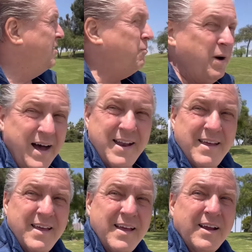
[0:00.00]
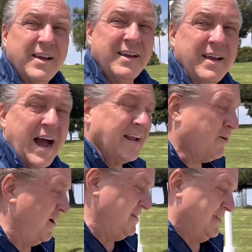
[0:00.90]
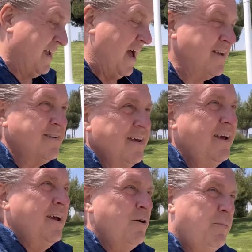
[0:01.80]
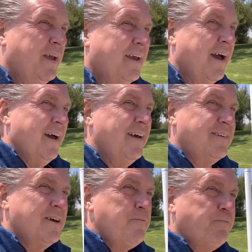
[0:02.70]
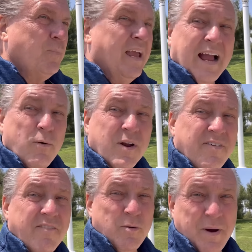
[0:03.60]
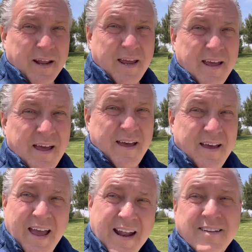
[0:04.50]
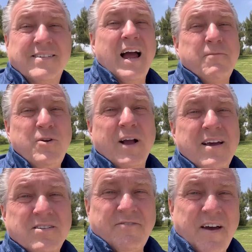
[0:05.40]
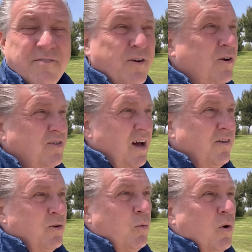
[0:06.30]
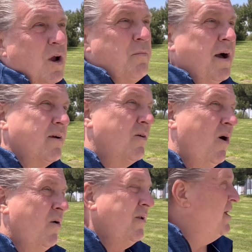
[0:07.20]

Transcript: But kind of crazy, guys, because he got rid of everybody. And it's time for you guys to fend for yourselves and worry about your own